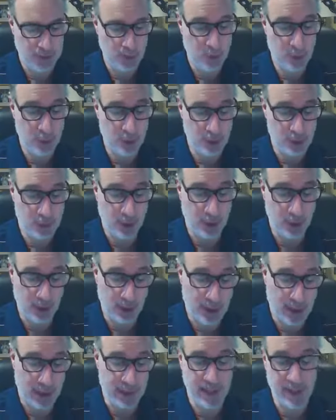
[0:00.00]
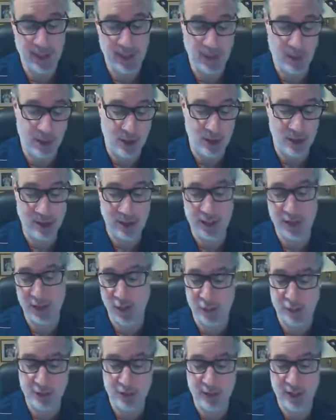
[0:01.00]
Work Smart, How to Get Along, Get
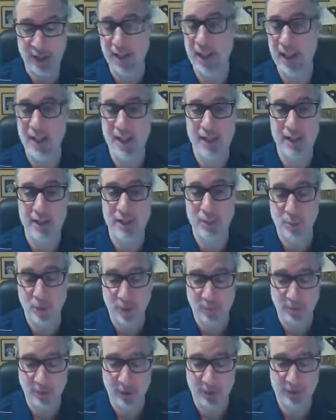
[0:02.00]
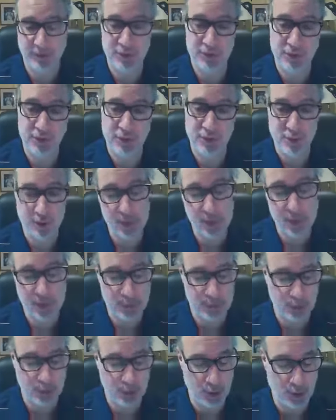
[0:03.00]
Noticed, and Get Ahead in the Workplace. It's a 30
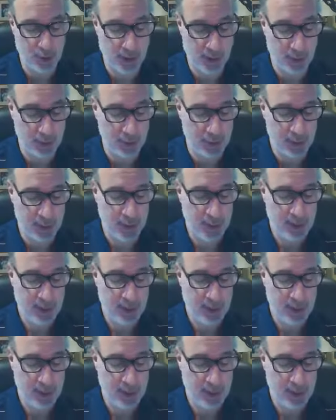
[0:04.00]
minute program.